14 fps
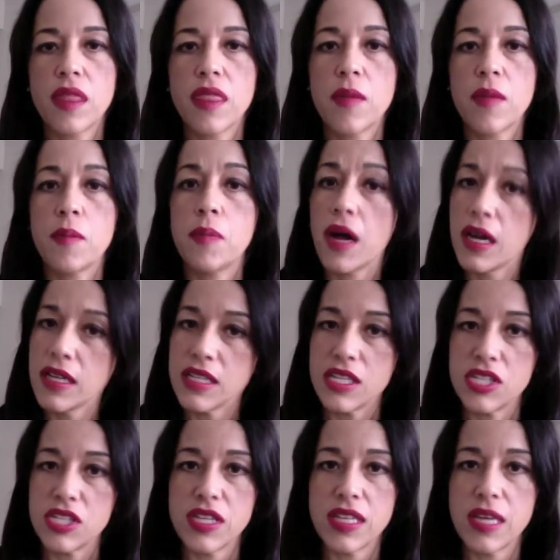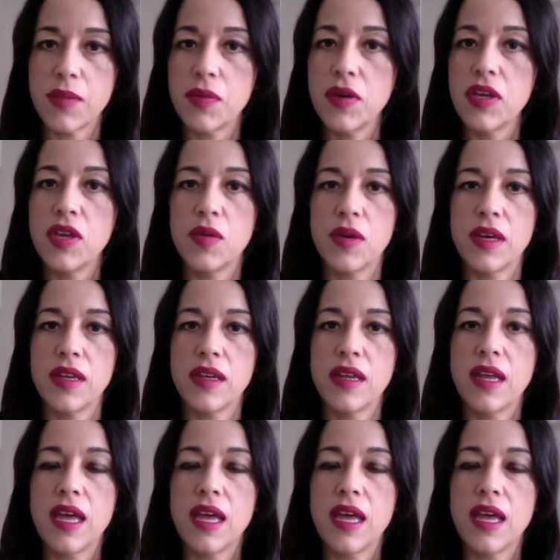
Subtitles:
the bondage that they put you in